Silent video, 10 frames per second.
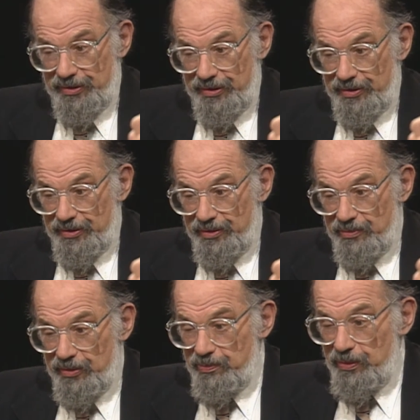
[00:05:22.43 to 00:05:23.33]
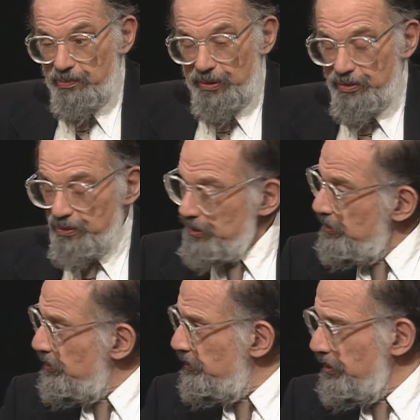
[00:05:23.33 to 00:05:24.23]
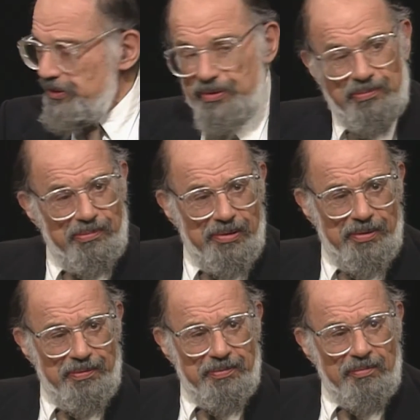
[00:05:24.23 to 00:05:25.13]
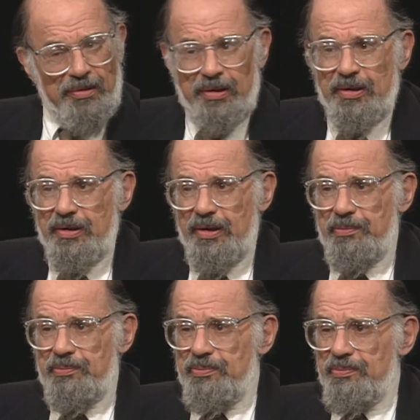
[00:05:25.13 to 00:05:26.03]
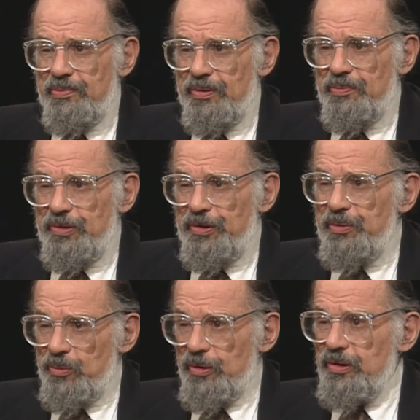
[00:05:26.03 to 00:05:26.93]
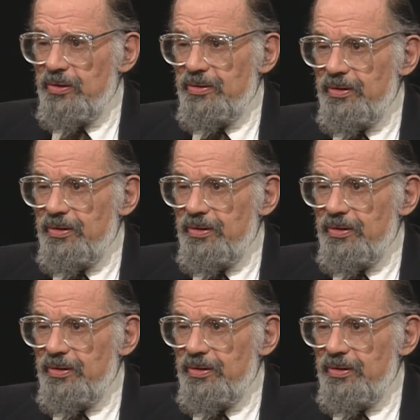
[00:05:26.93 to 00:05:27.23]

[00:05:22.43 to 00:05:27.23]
as a person who had written, dirty work.